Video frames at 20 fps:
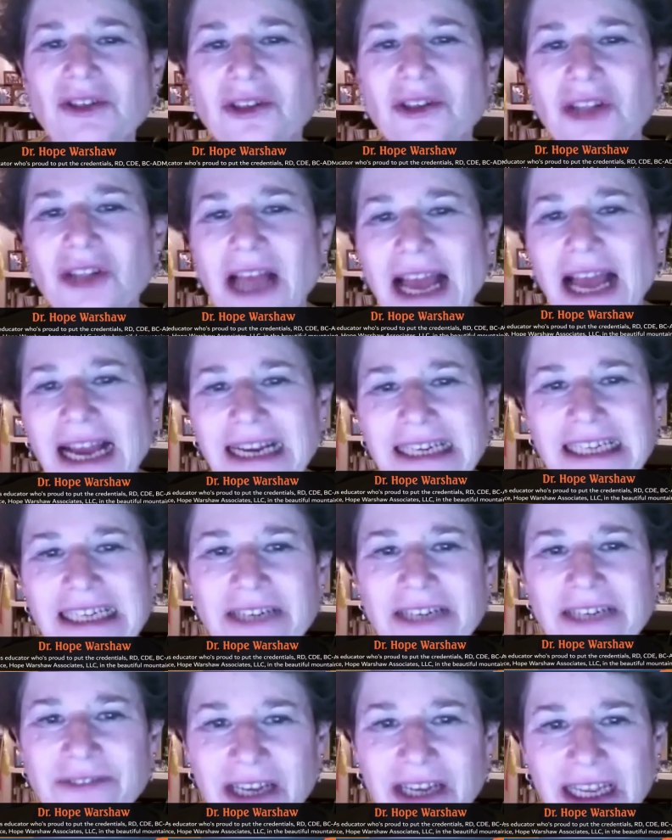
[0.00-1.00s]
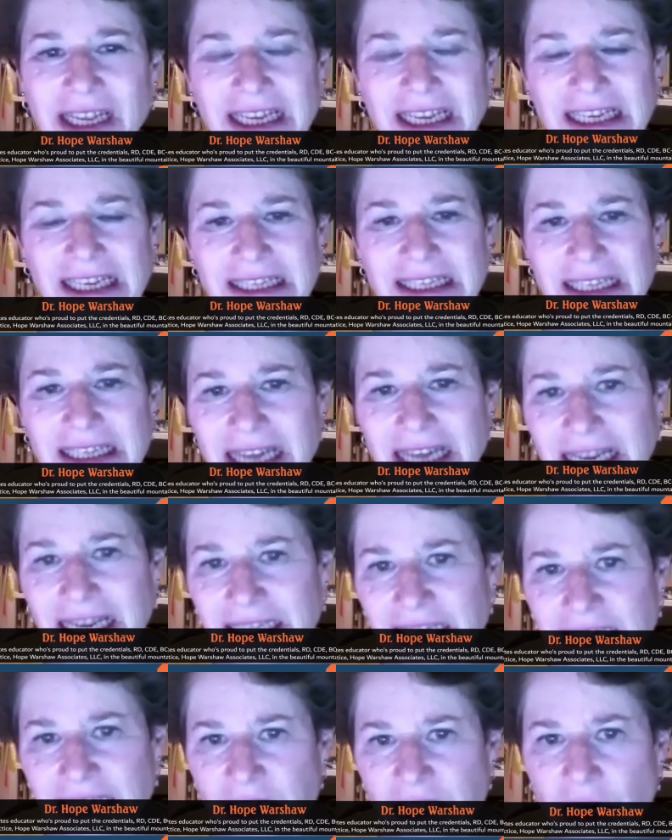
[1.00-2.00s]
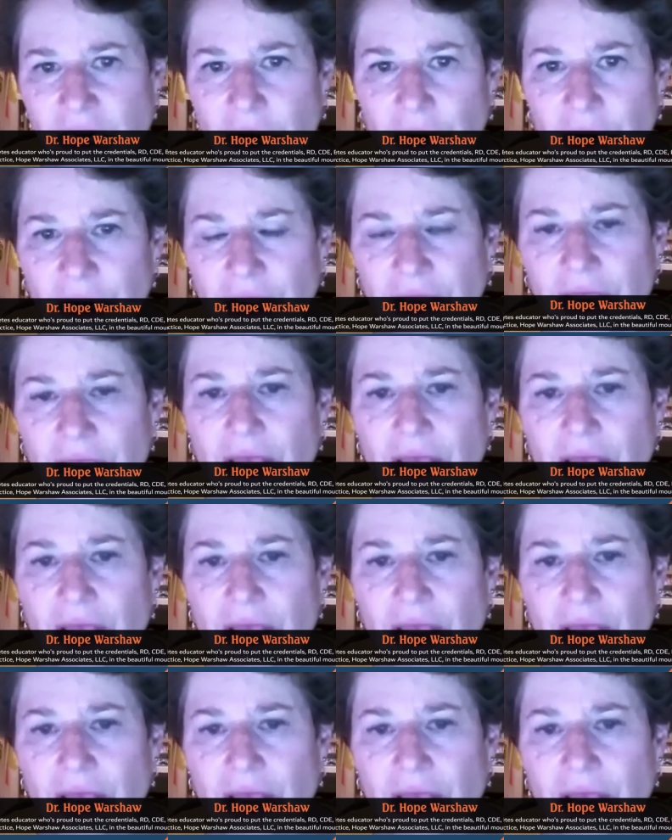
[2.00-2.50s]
activity is necessary,